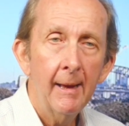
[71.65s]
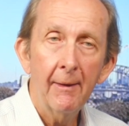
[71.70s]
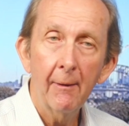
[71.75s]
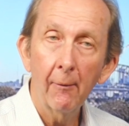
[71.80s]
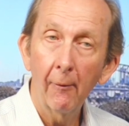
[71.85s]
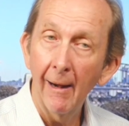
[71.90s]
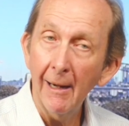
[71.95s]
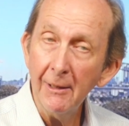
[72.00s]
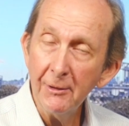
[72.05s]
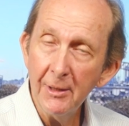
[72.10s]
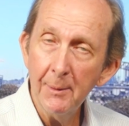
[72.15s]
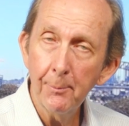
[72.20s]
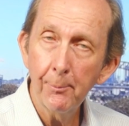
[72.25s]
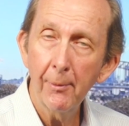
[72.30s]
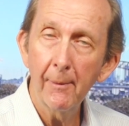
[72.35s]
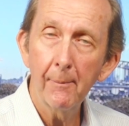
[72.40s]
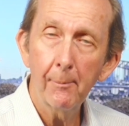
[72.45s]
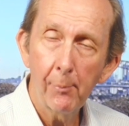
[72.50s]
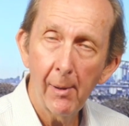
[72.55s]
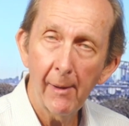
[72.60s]
There were actually
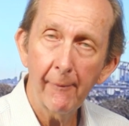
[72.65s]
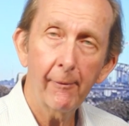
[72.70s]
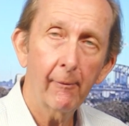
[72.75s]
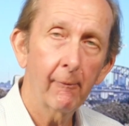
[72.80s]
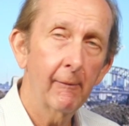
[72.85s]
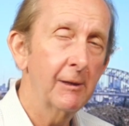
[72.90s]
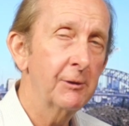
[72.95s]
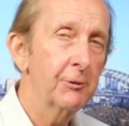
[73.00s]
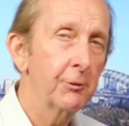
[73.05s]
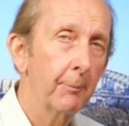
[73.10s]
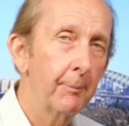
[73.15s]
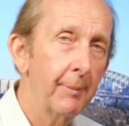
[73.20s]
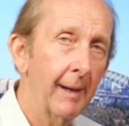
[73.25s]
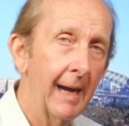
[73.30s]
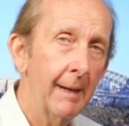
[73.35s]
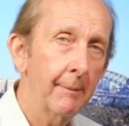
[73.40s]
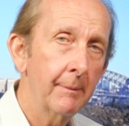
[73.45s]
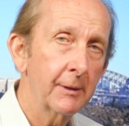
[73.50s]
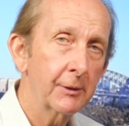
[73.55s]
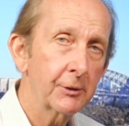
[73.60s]
preferential
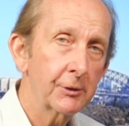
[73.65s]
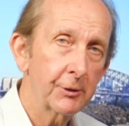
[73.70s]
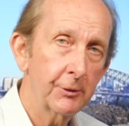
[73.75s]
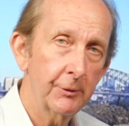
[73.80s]
payments